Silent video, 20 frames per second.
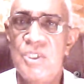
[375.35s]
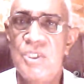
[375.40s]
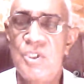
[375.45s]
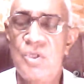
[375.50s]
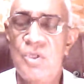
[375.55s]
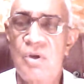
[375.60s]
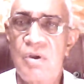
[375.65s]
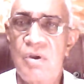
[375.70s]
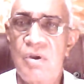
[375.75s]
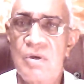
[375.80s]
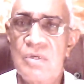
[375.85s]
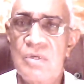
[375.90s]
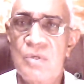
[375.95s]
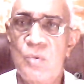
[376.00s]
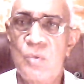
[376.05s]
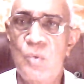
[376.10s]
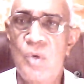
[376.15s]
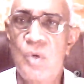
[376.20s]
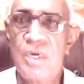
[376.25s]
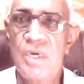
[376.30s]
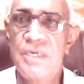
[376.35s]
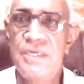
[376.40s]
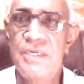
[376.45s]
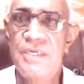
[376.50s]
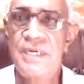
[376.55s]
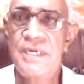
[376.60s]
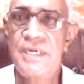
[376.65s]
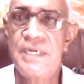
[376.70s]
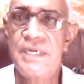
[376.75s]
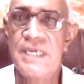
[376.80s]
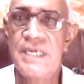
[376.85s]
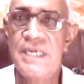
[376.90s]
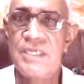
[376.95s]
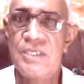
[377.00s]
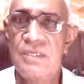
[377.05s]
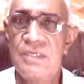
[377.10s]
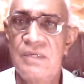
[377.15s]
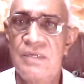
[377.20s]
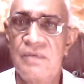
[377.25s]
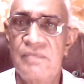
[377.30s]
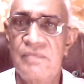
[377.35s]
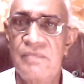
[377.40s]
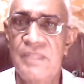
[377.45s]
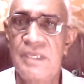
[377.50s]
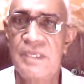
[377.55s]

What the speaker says: strong coordinate action of